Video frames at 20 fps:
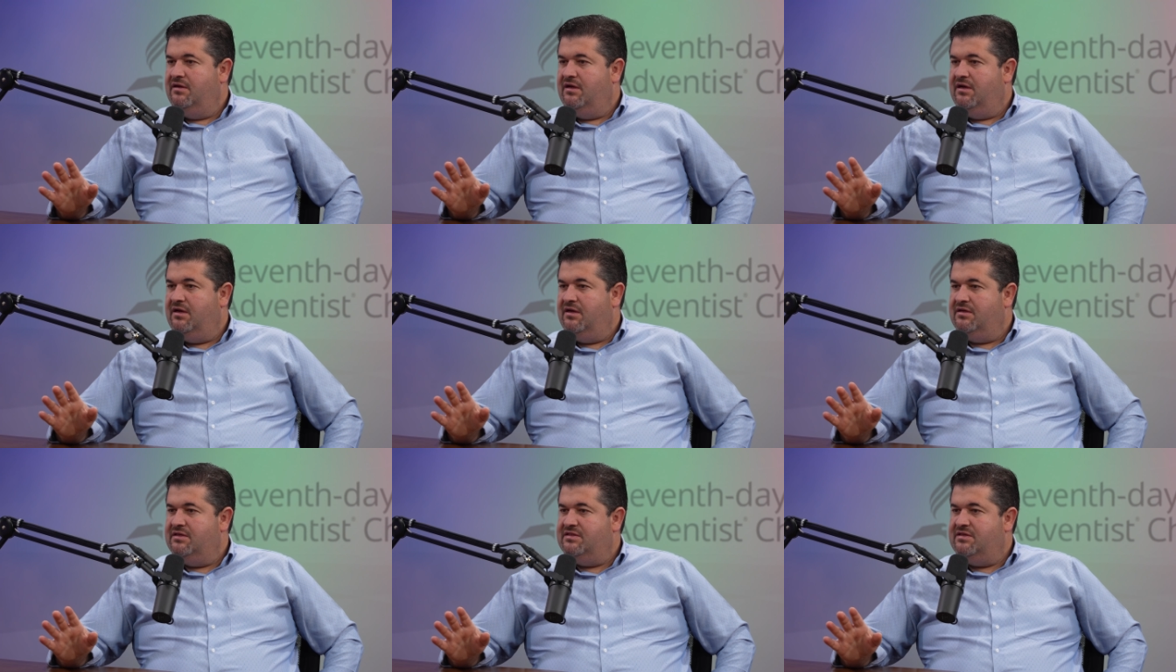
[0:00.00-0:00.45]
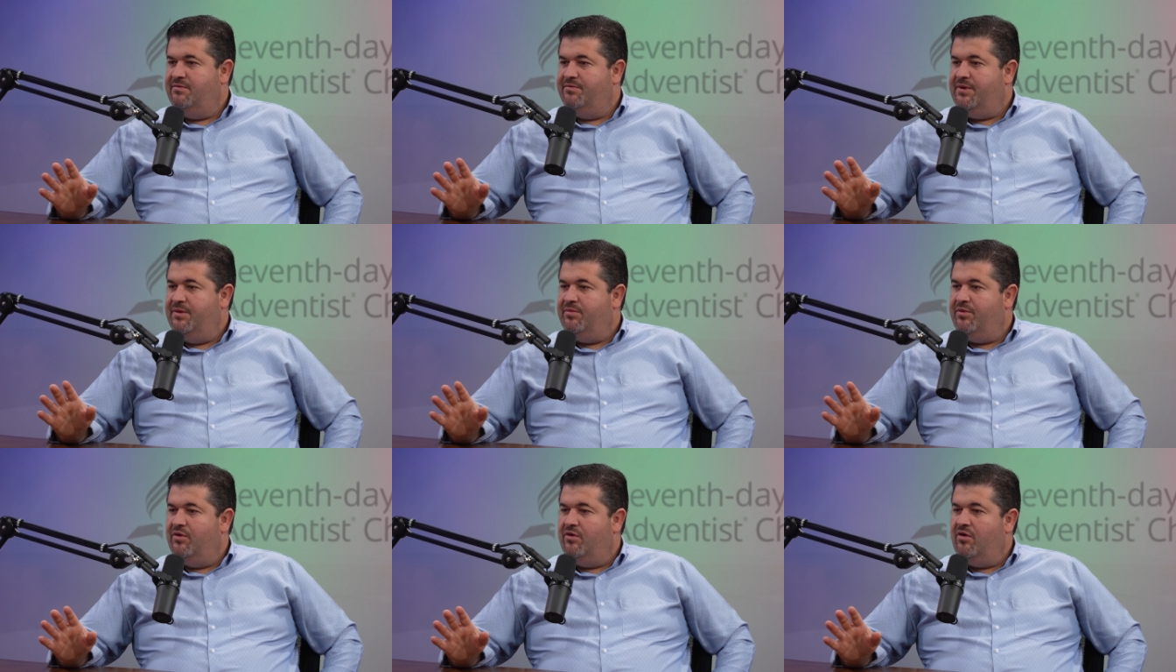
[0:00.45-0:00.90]
uh, some
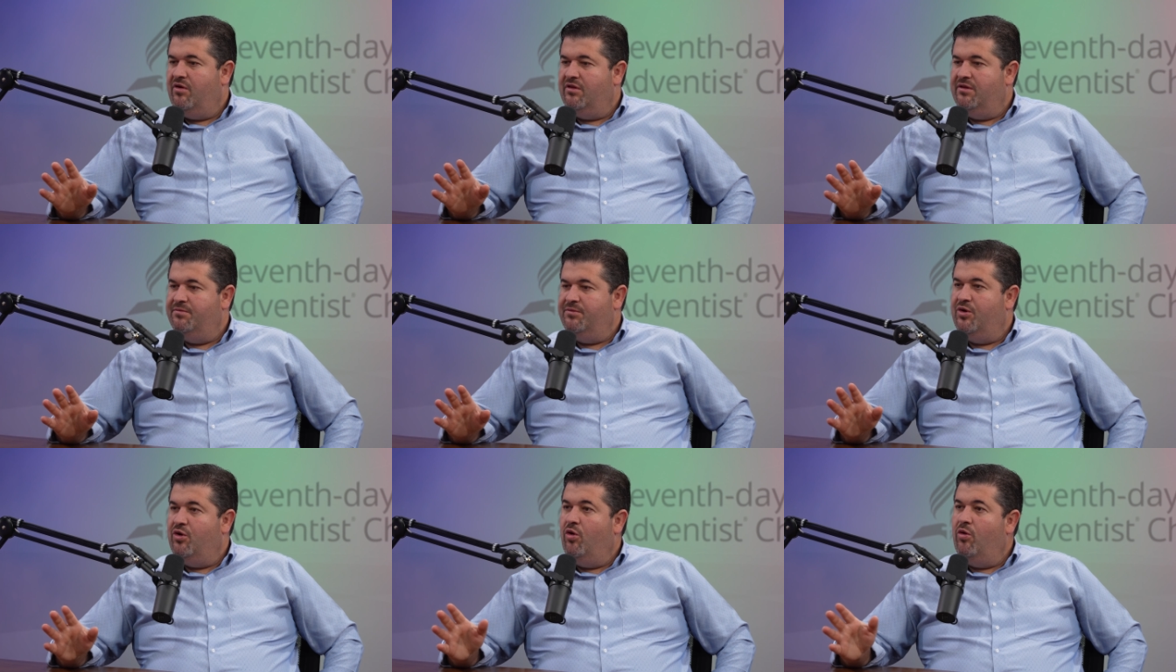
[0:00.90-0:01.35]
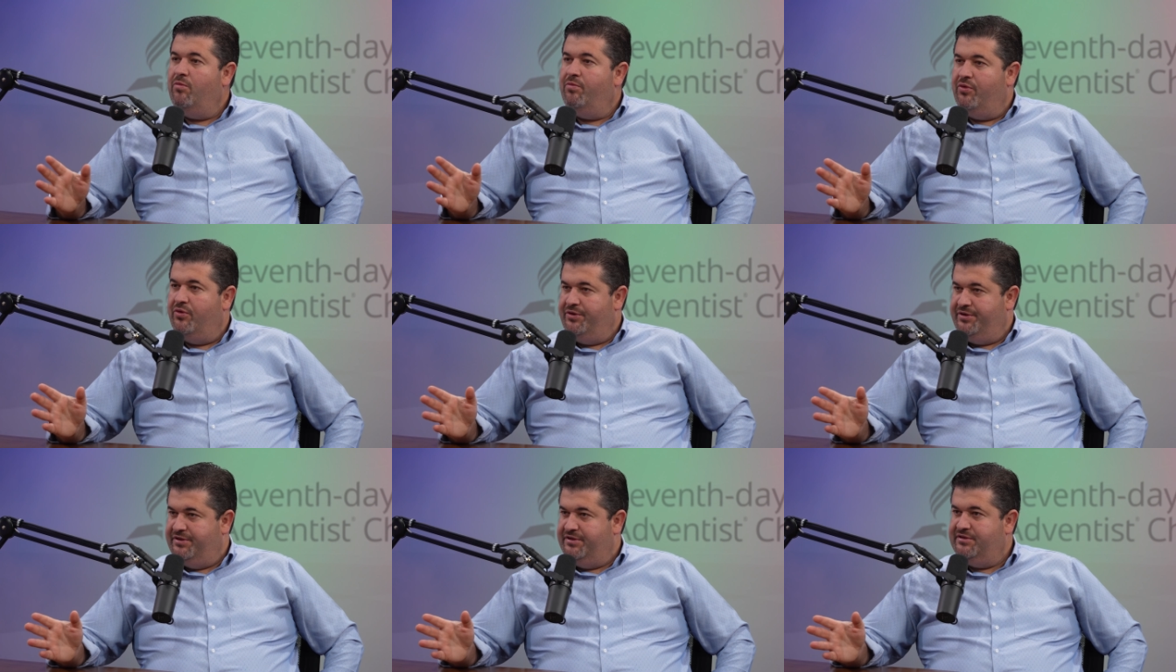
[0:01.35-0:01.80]
people call them
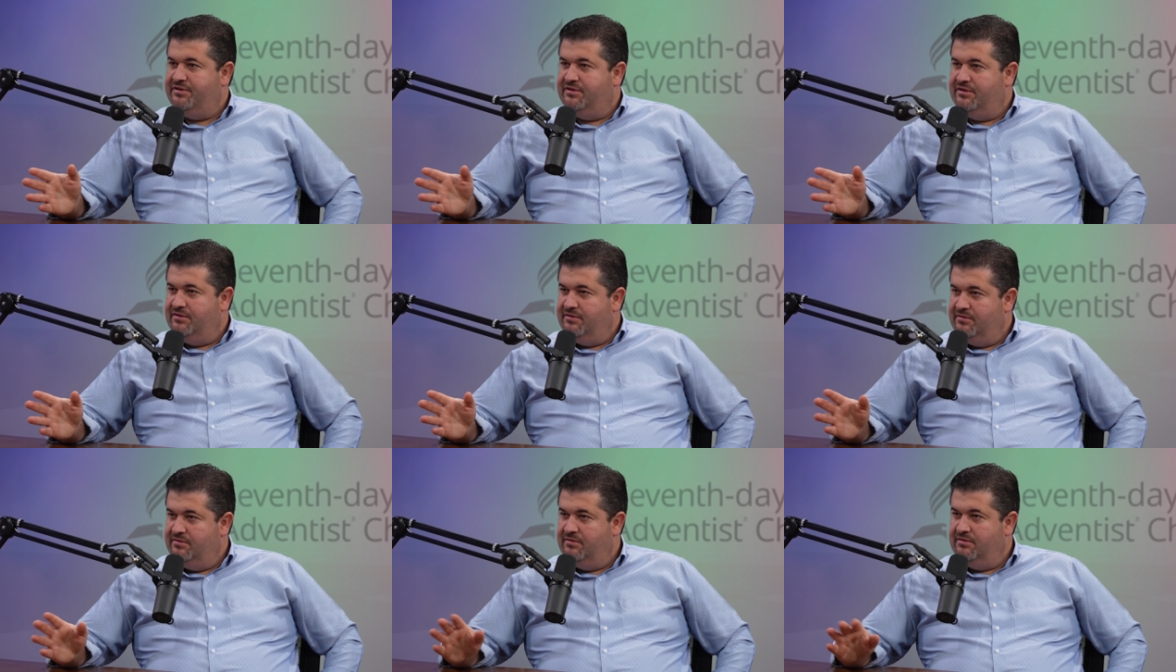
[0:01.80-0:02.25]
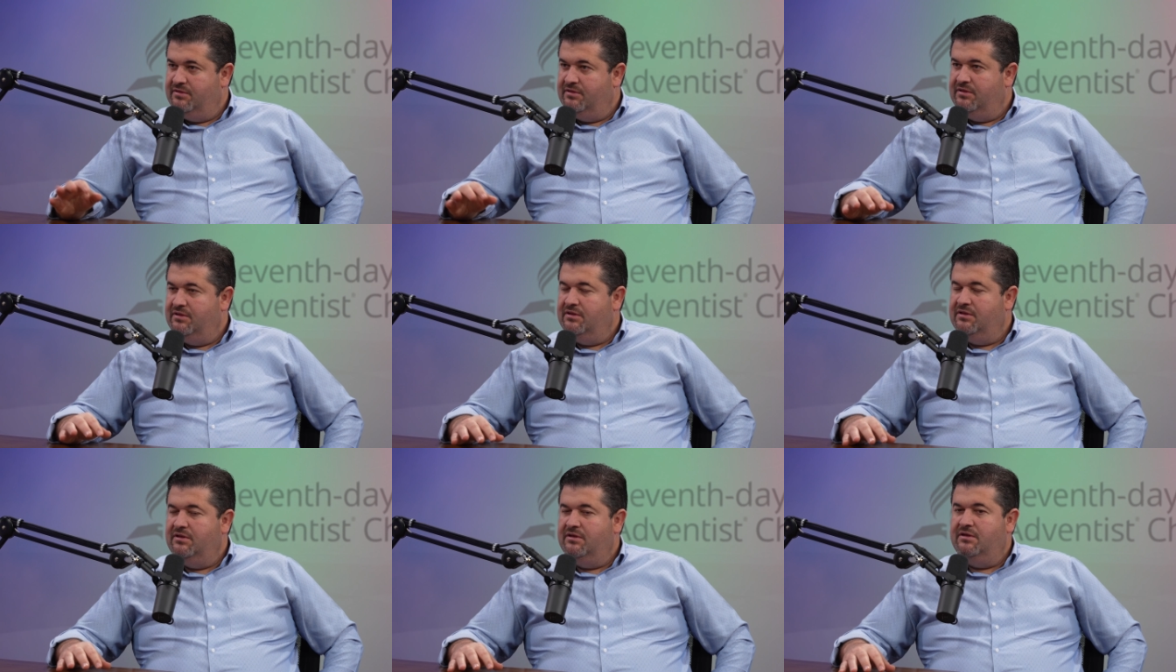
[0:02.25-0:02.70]
colporters,
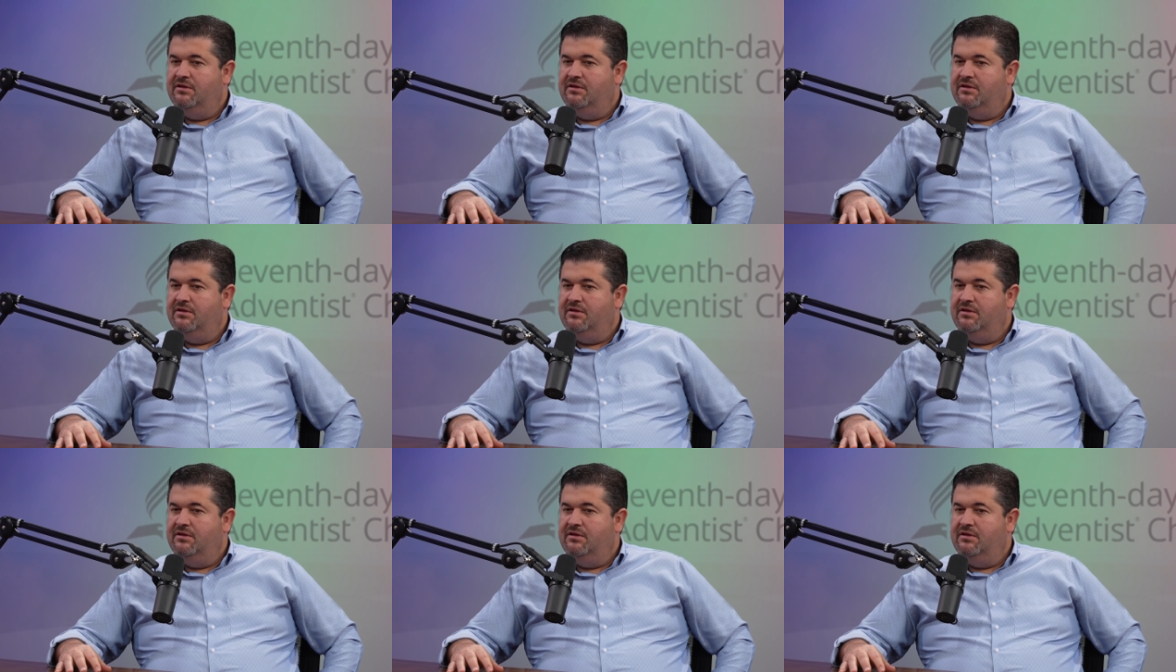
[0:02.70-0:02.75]
mm.